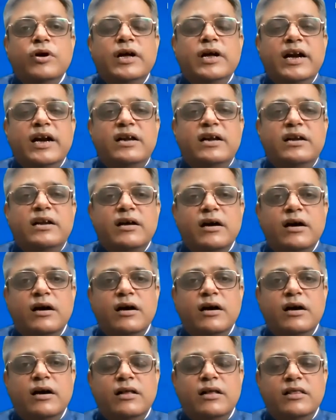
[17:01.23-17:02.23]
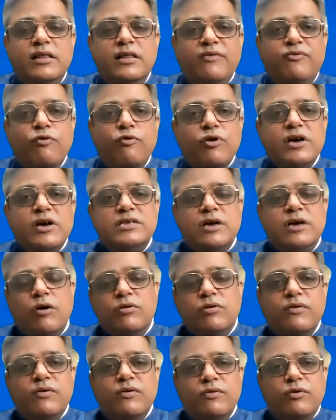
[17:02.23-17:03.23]
get the focus out
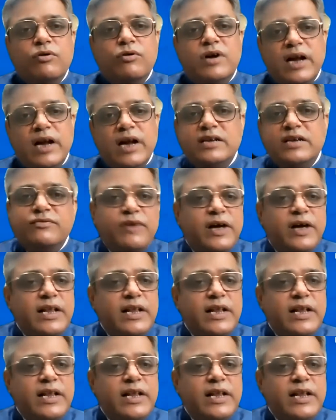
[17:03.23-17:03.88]
of Rotaract is very